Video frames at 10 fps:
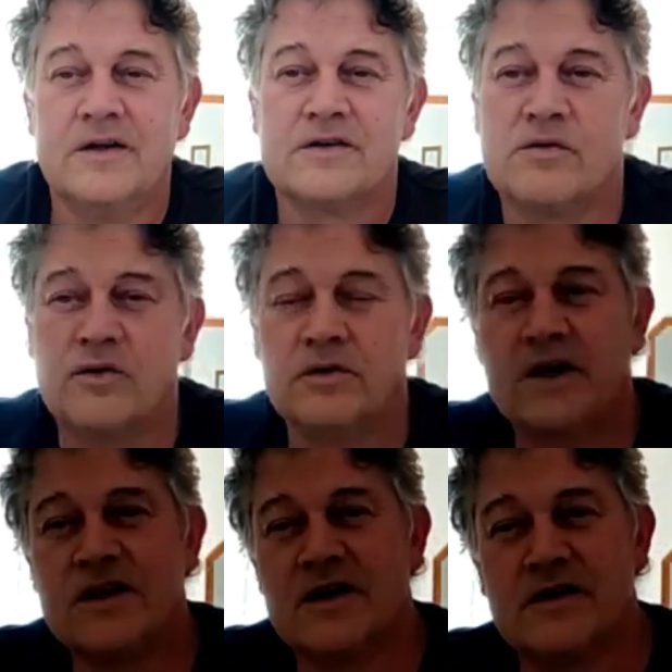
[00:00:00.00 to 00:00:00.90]
So all
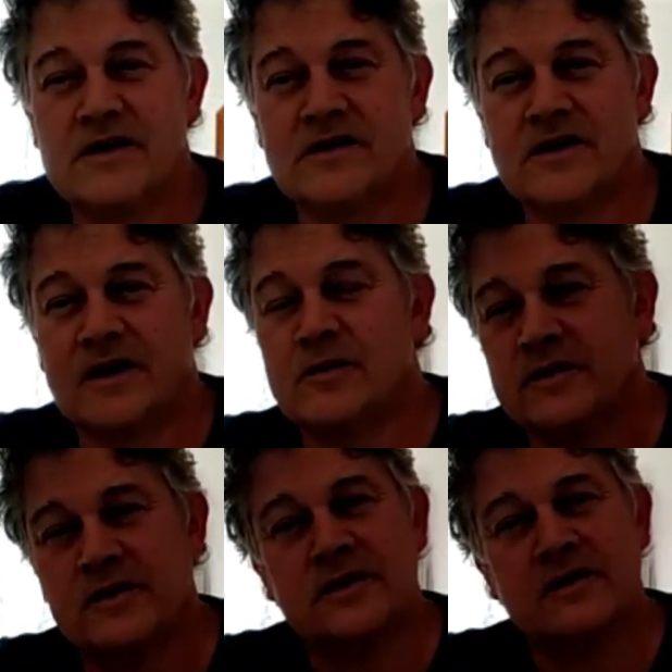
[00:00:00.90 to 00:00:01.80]
that kind, and
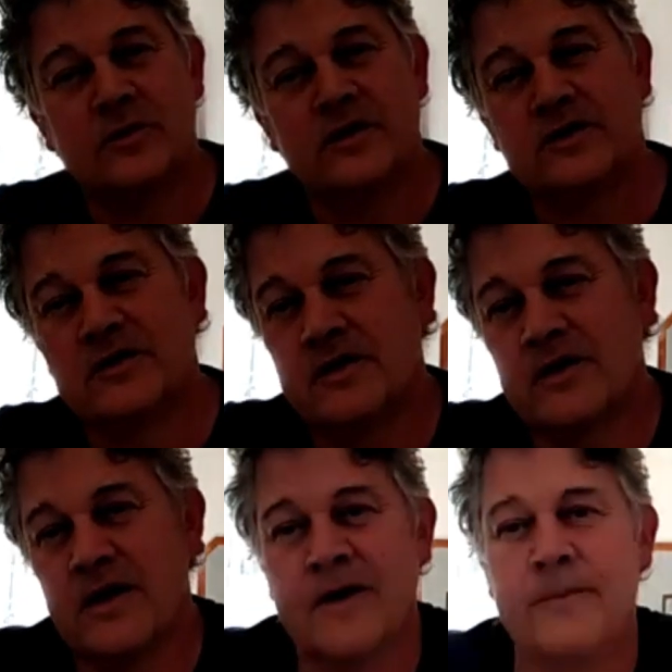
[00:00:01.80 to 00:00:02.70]
then they would
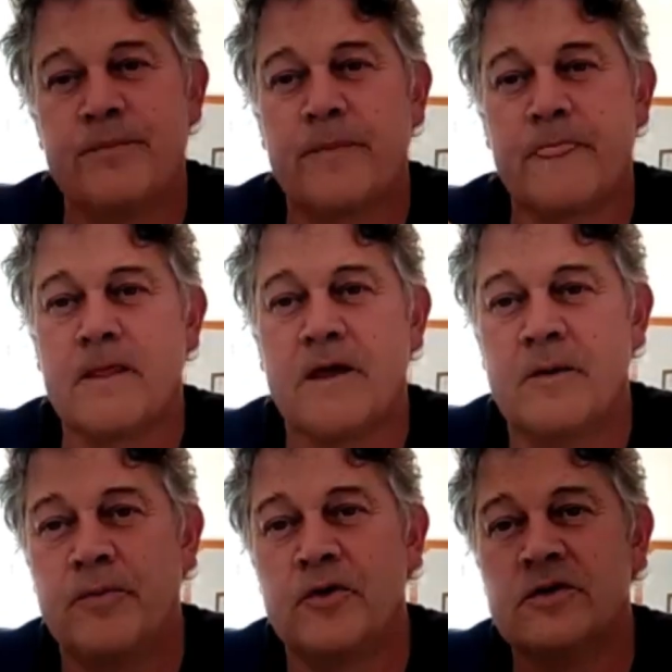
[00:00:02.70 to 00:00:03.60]

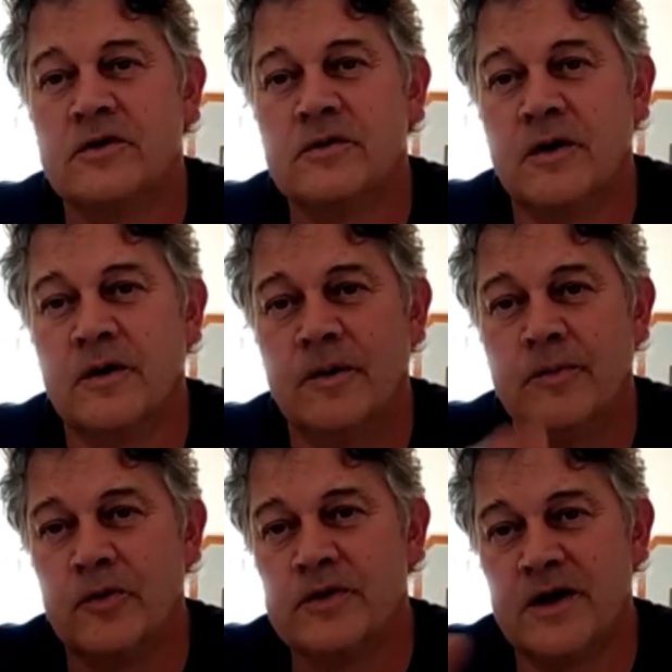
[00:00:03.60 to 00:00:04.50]
appoint a
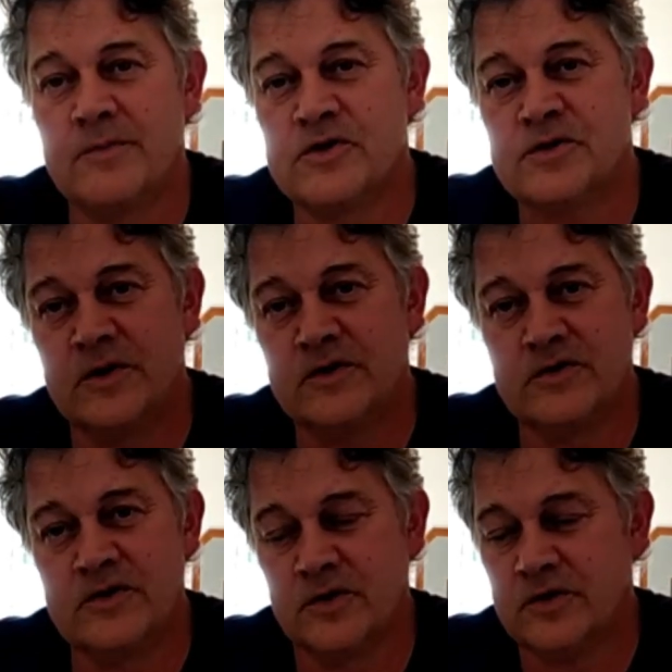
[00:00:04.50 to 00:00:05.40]
bushman to
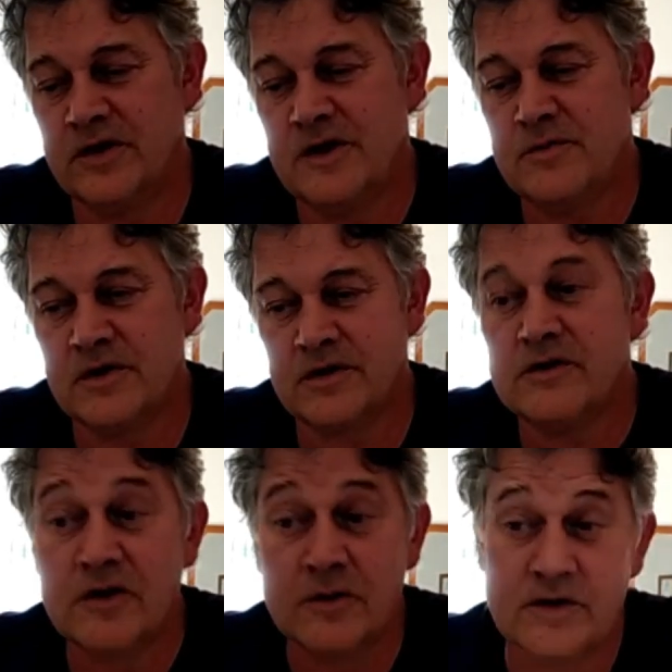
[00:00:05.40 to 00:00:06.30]
your team, and then
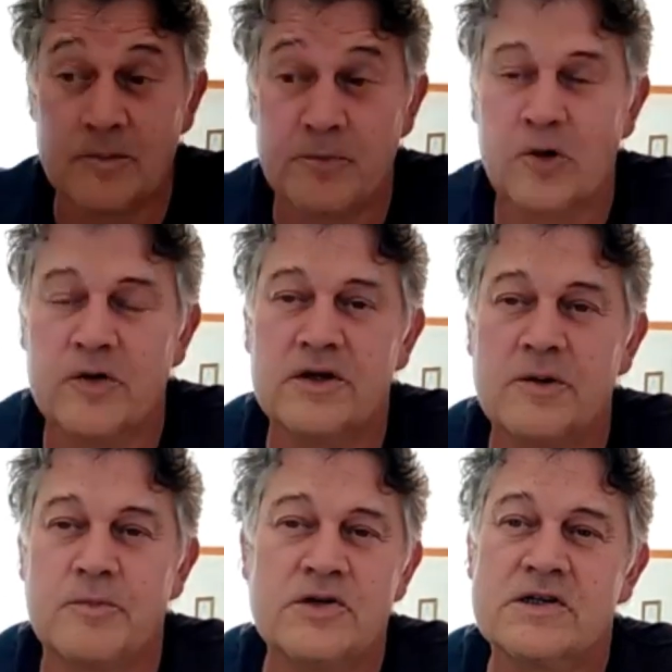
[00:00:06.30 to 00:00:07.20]
you would deploy in the
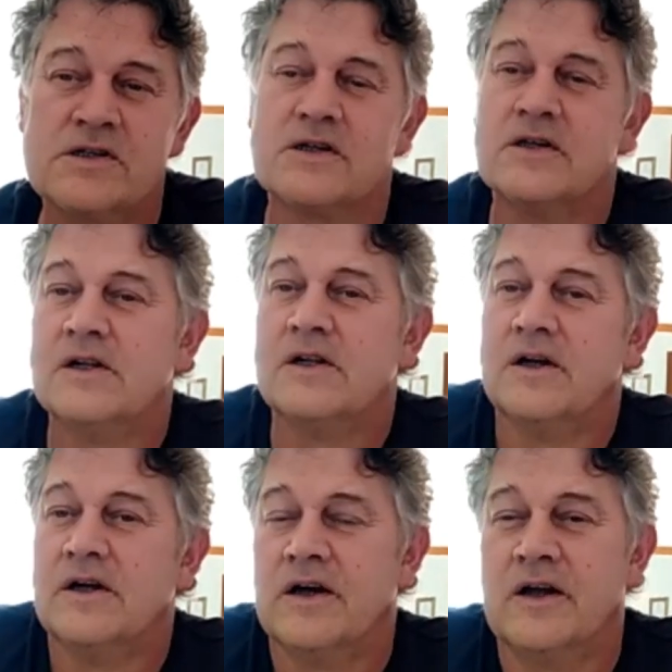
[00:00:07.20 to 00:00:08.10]
bushes,
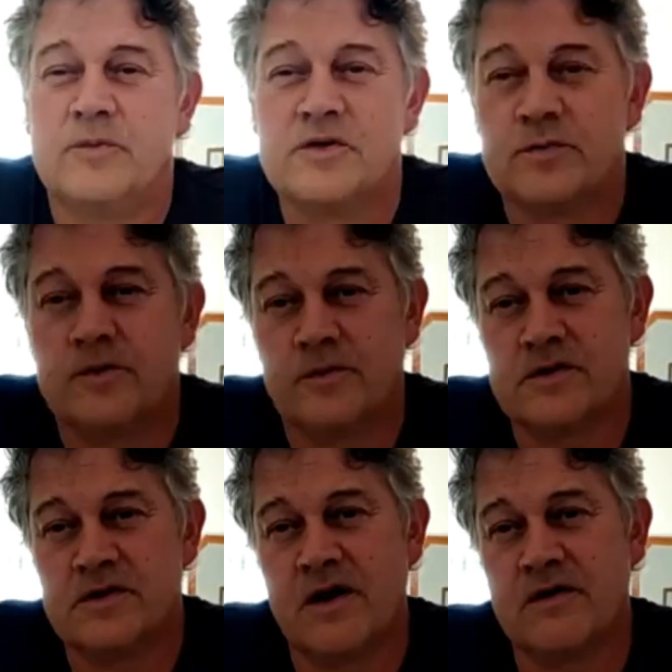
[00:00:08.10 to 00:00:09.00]
and the bushman will
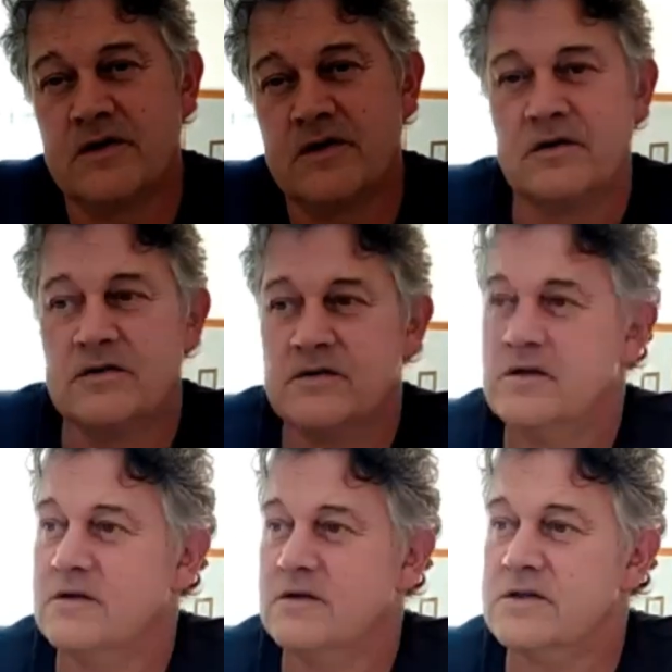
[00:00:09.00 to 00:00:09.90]
show you, you can
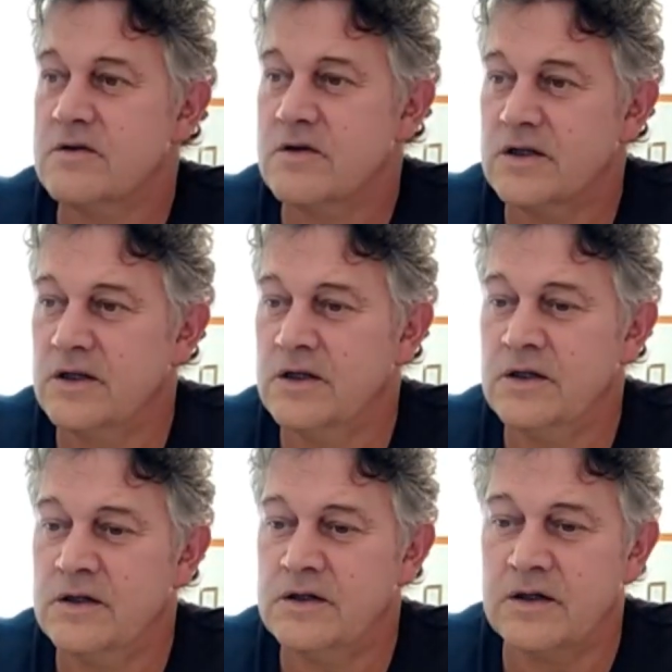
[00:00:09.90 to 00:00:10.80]
see, this you can
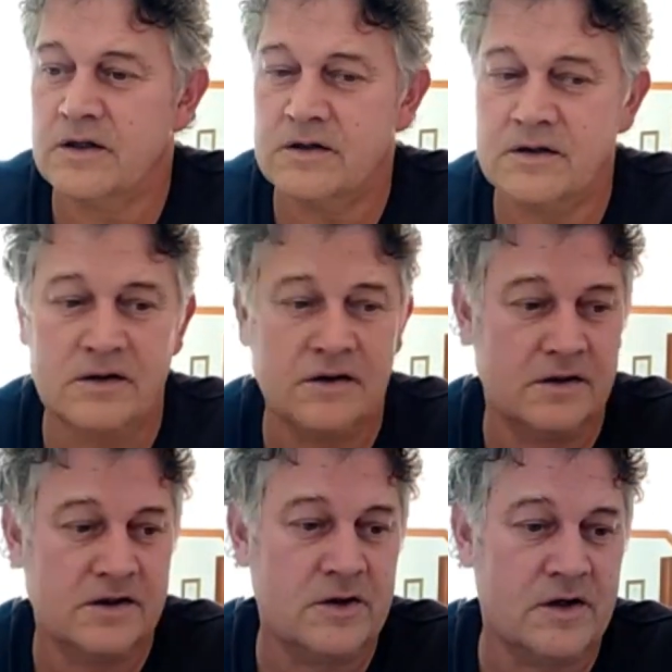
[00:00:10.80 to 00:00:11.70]
eat,
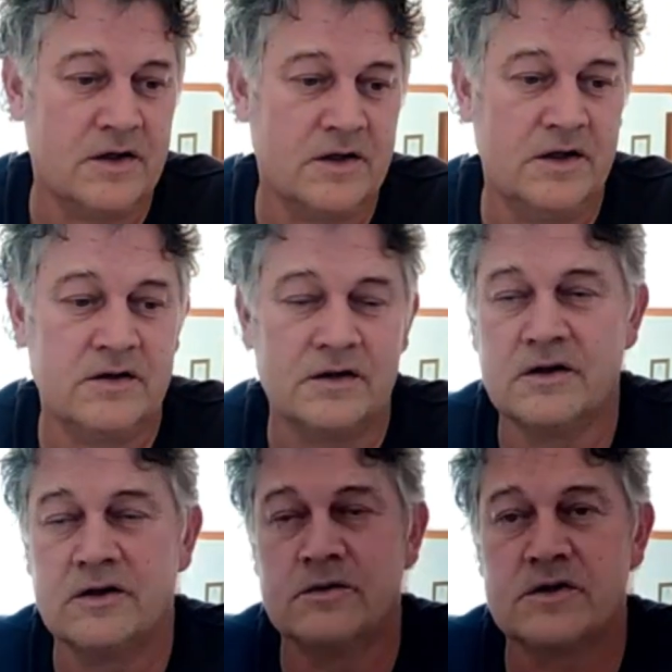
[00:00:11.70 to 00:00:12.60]
this you can eat, and
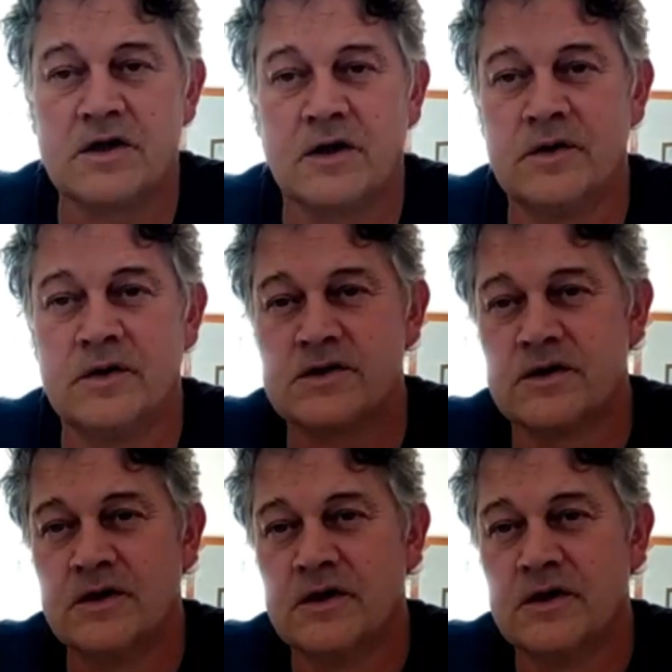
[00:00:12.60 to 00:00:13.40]
then it would show us,